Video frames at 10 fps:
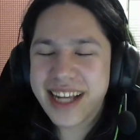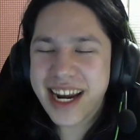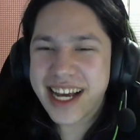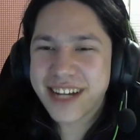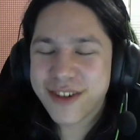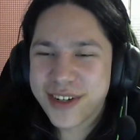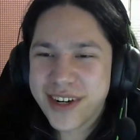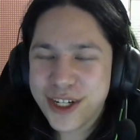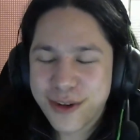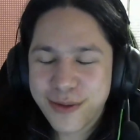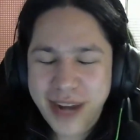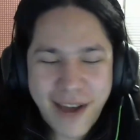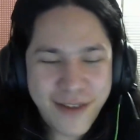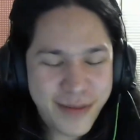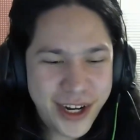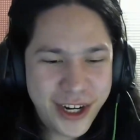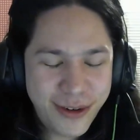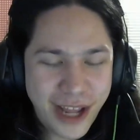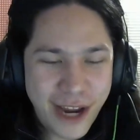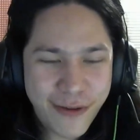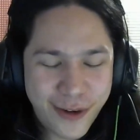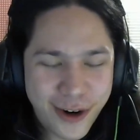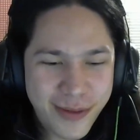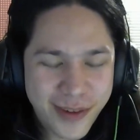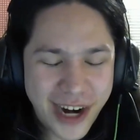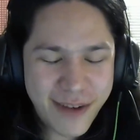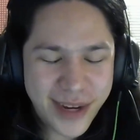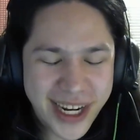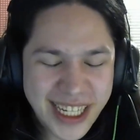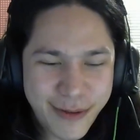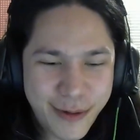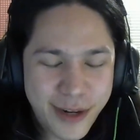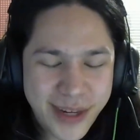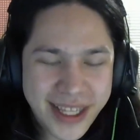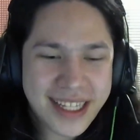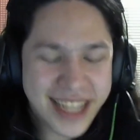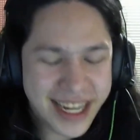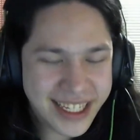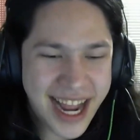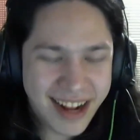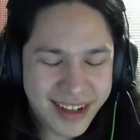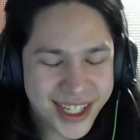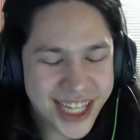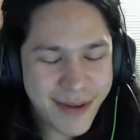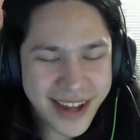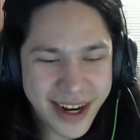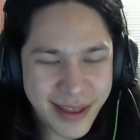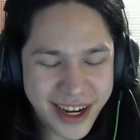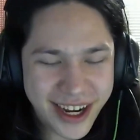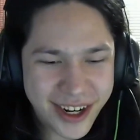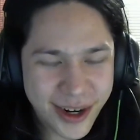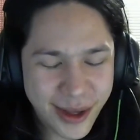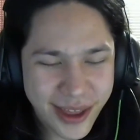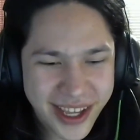any extraterrestrial would have to be a new life form, right? Because it wouldn't be exactly the same as anything on Earth.